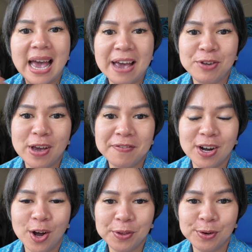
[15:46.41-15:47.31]
Have you ever
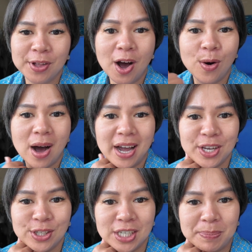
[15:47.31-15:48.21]
gone through the whole
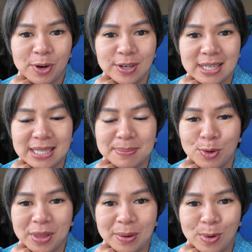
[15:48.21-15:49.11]
IUD process
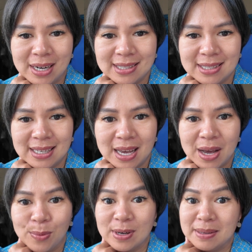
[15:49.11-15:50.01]
more than once?
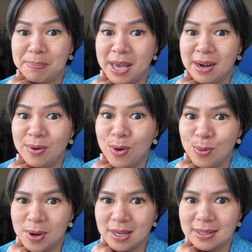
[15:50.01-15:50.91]
Was it better or
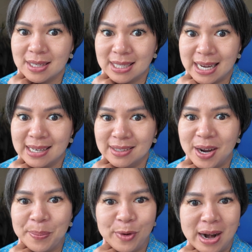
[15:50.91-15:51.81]
worse the second
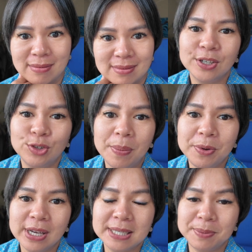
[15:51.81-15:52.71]
time round? Drop
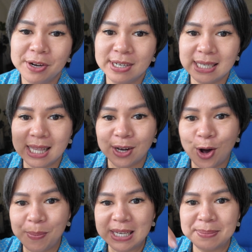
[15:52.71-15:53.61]
your experience in the
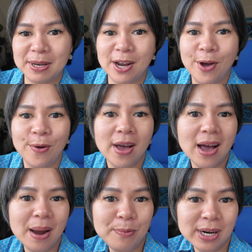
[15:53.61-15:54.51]
comments below.
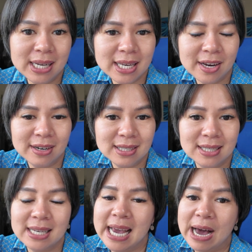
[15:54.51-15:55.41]
I'm really curious to
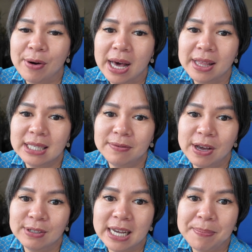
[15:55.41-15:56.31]
see how others
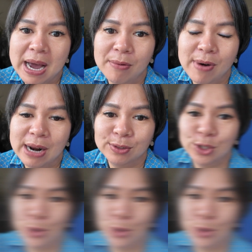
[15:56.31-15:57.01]
felt about round